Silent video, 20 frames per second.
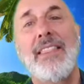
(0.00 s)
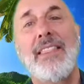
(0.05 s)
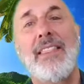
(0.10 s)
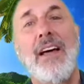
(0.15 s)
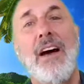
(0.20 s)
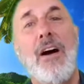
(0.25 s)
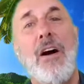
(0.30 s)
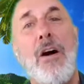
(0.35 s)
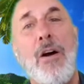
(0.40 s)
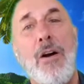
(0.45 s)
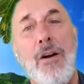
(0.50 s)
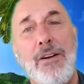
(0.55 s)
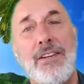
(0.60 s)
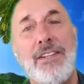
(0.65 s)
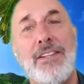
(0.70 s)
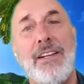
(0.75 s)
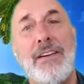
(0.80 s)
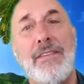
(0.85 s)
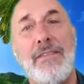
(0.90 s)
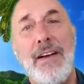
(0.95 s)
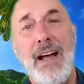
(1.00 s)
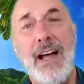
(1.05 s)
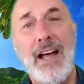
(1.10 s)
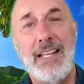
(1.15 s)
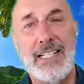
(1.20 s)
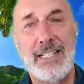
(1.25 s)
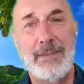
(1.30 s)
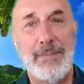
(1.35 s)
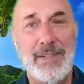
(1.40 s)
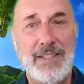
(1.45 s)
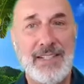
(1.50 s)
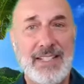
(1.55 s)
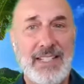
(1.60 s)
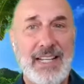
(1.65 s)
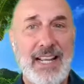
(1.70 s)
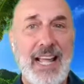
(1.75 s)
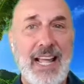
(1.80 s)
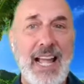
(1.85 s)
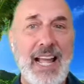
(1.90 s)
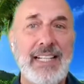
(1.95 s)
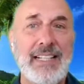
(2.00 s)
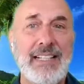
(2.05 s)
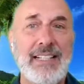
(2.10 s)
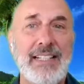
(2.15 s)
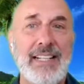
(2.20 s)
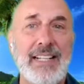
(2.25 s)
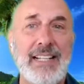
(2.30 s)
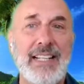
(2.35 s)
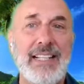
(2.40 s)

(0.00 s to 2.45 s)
The heart of hospice. Ellen